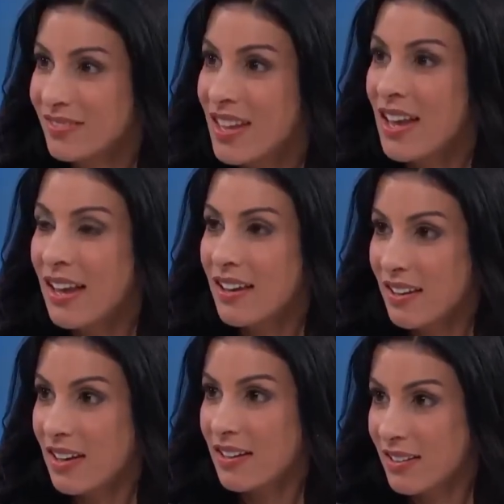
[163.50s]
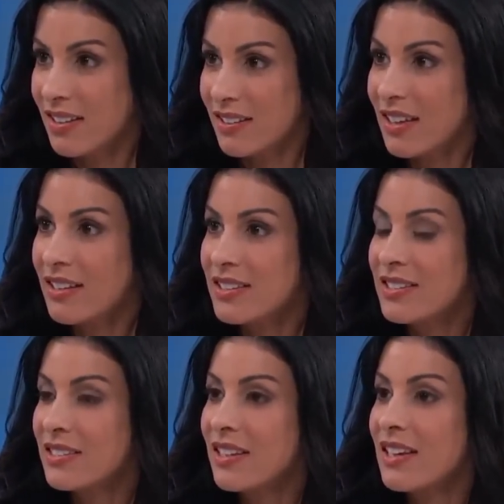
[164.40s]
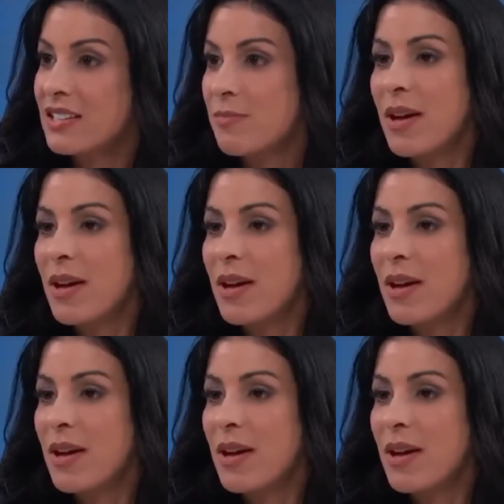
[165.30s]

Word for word: Um, I'm not sure exactly it's, what it costs.